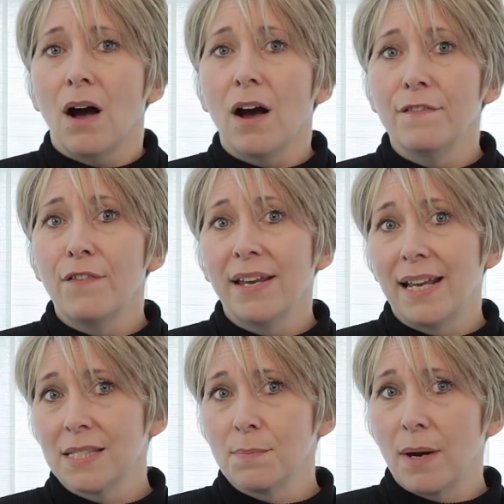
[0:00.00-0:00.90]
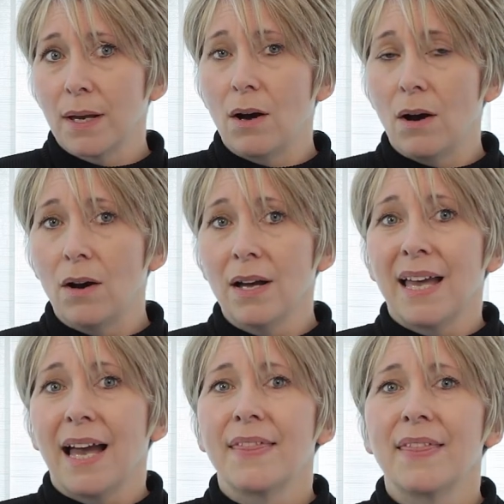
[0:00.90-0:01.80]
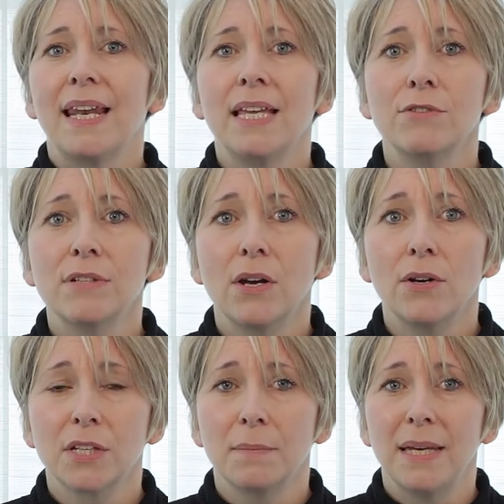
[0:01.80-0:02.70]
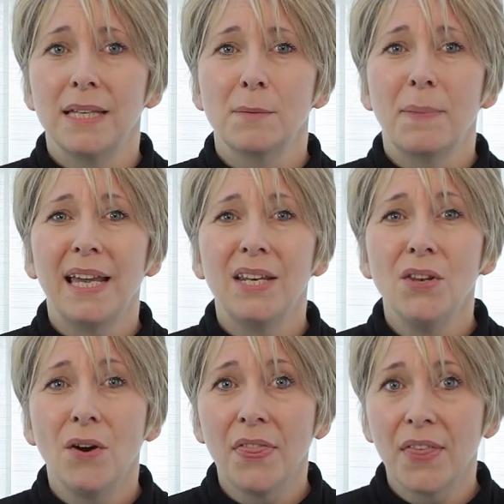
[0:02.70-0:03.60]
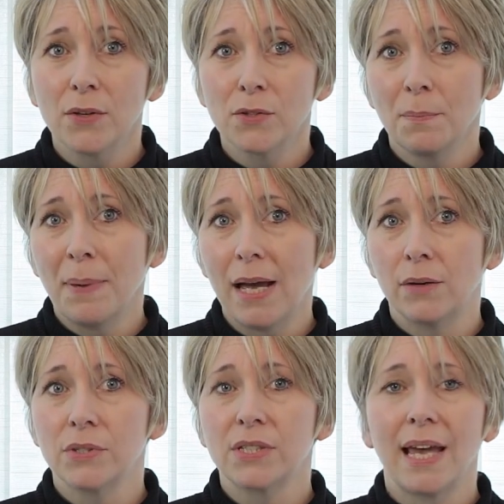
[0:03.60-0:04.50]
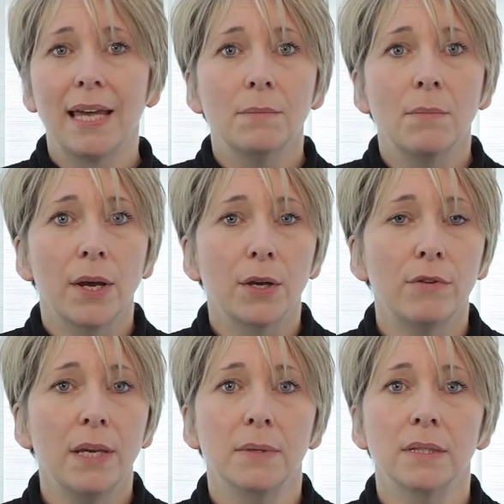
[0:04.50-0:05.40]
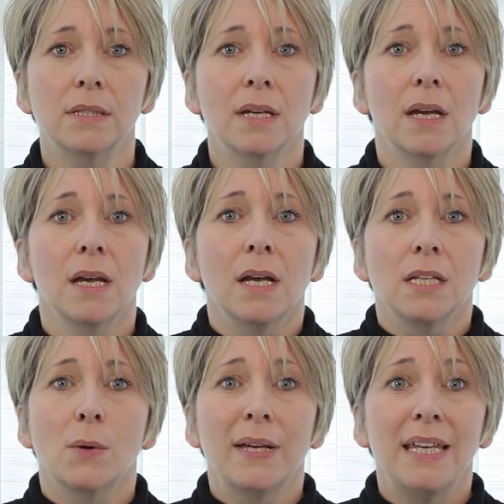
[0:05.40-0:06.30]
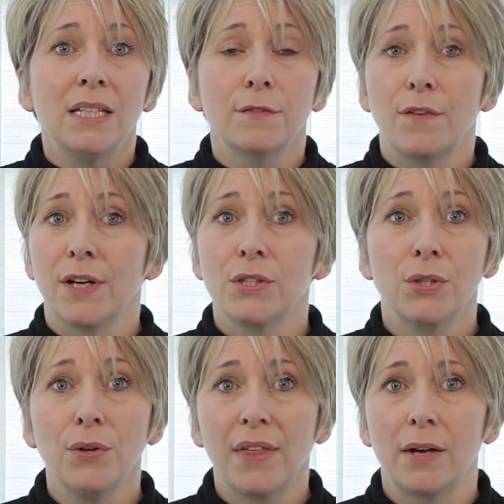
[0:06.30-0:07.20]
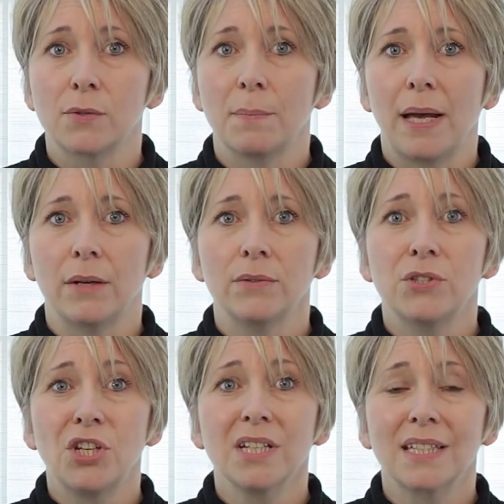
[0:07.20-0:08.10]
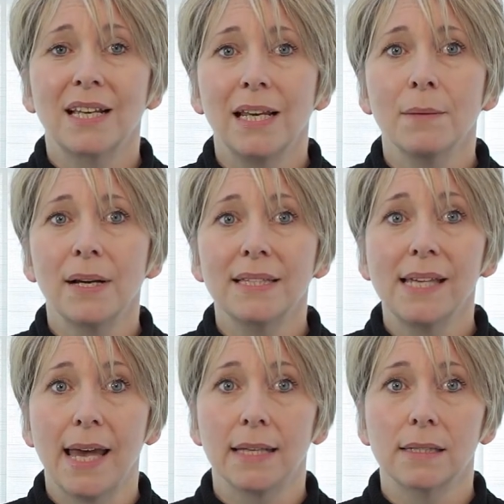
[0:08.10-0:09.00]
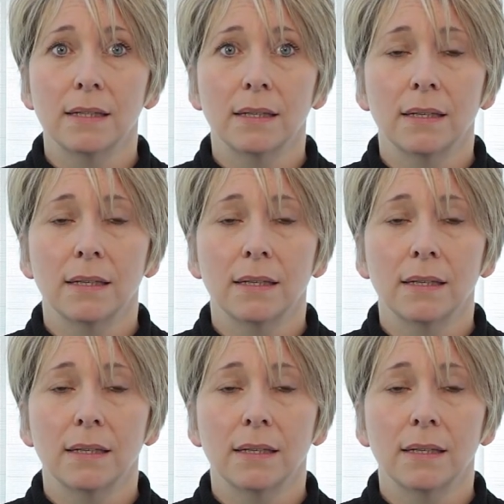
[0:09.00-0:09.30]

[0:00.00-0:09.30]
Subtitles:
I finance my car and the lender is asking me to pay £9,000 to end my agreement, so I need to find £2,000 just to clear my debt.